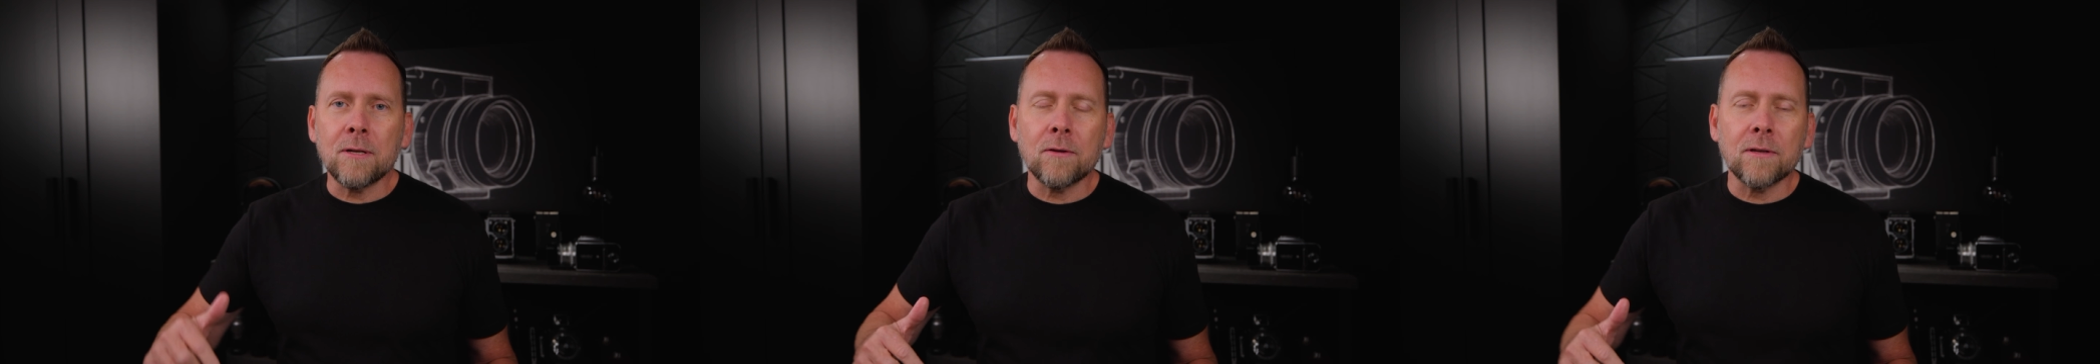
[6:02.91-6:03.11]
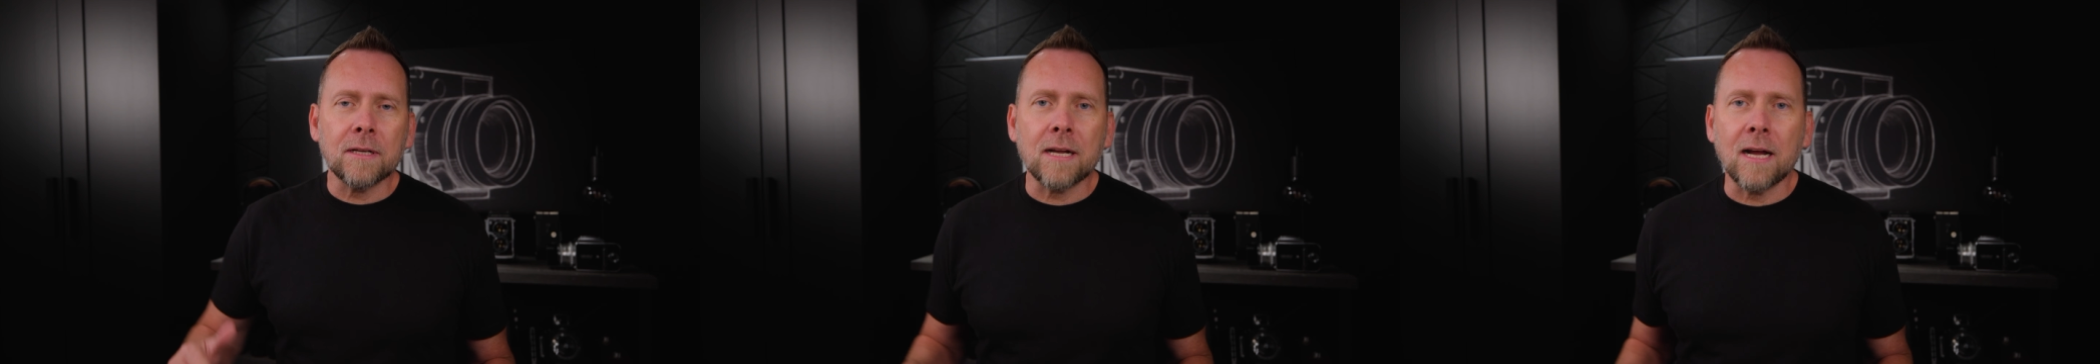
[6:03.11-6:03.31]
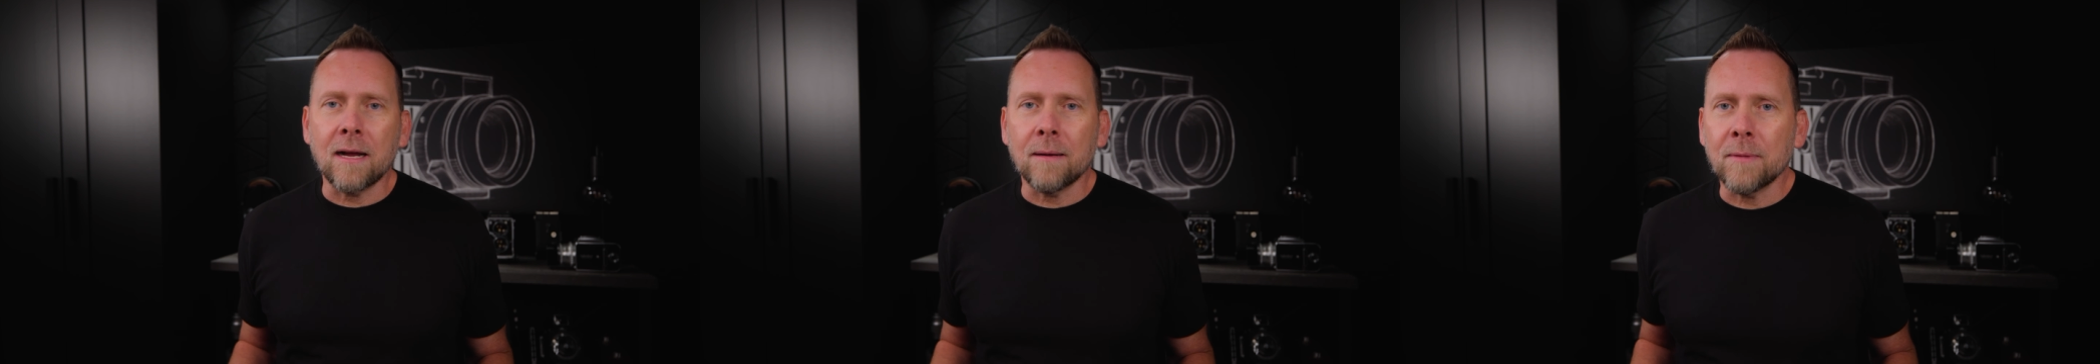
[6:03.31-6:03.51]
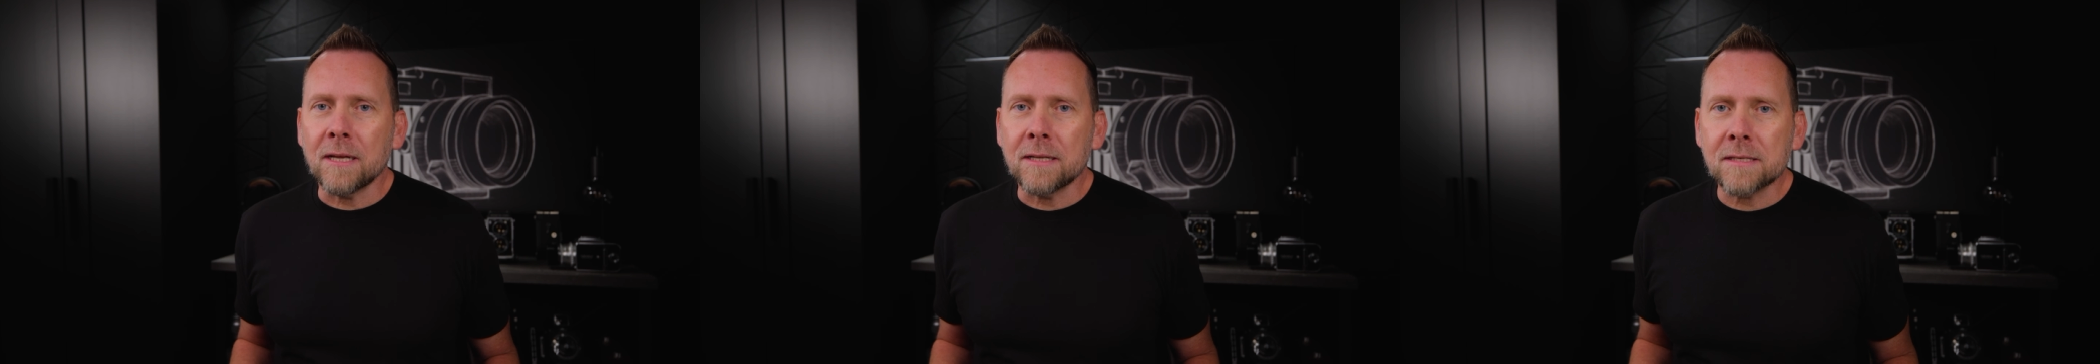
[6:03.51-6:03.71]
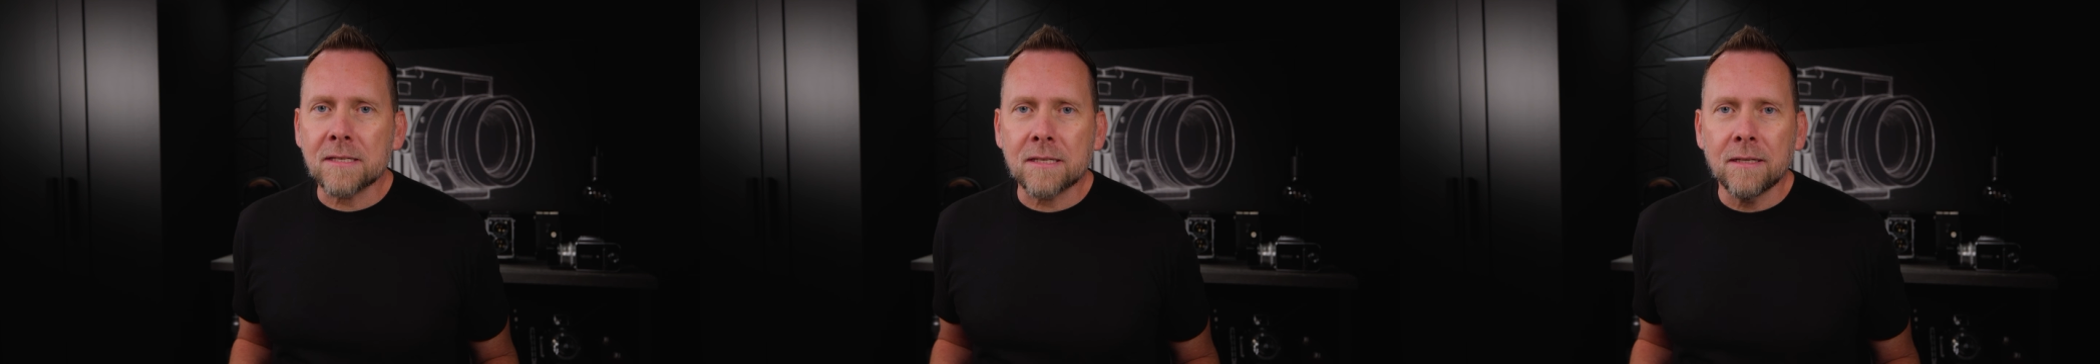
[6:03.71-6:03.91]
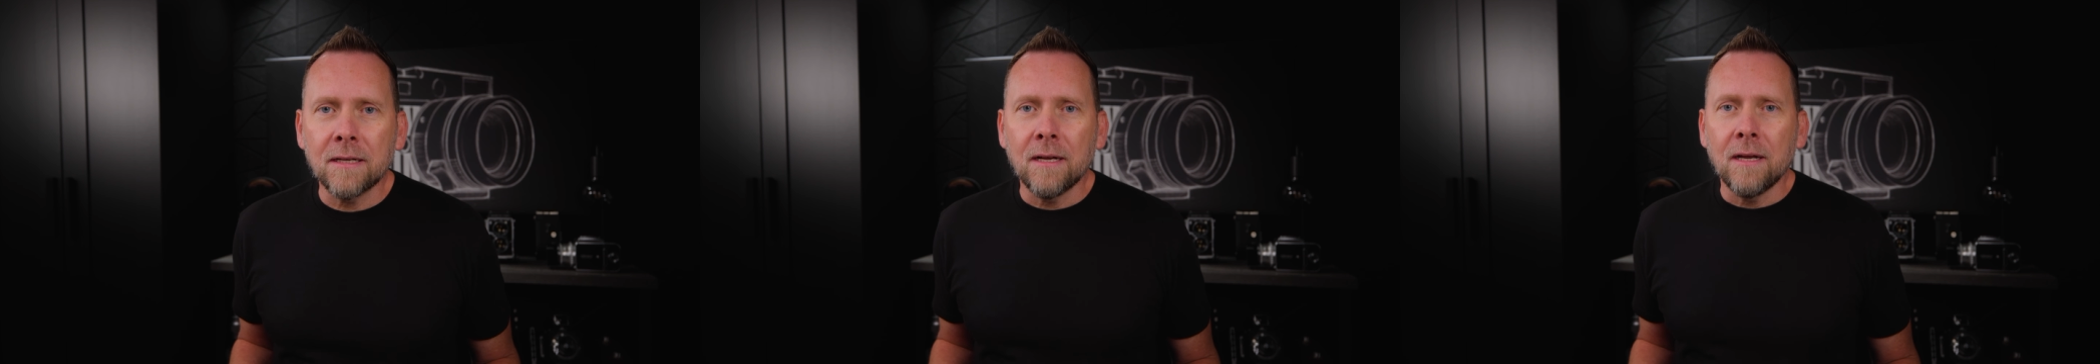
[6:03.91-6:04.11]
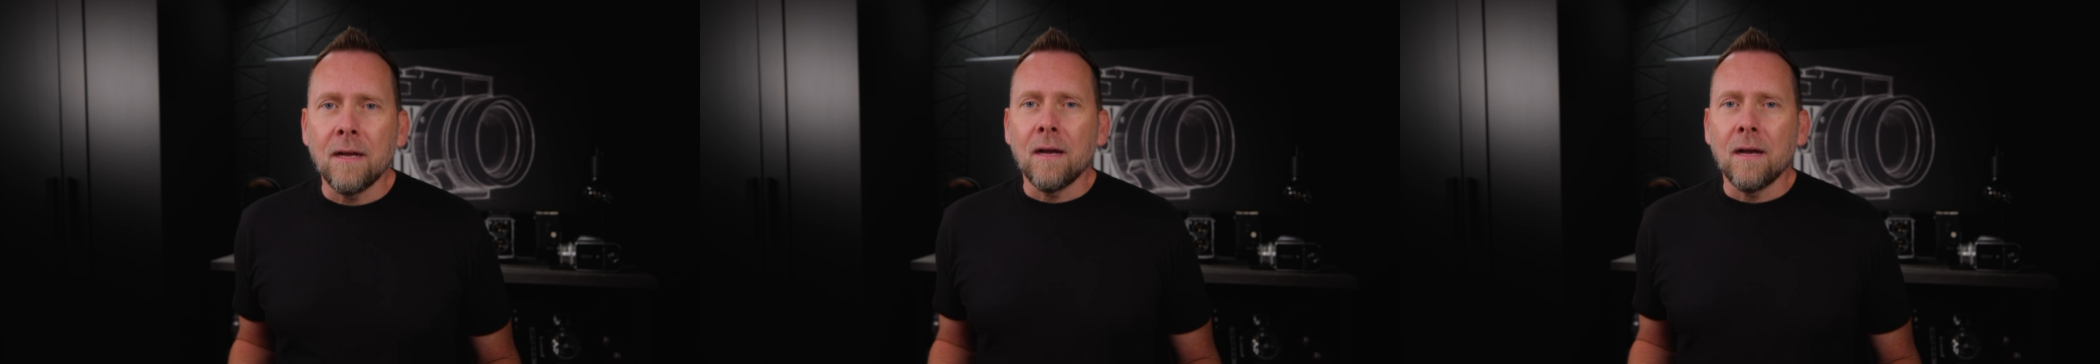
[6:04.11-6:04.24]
me know in the comments.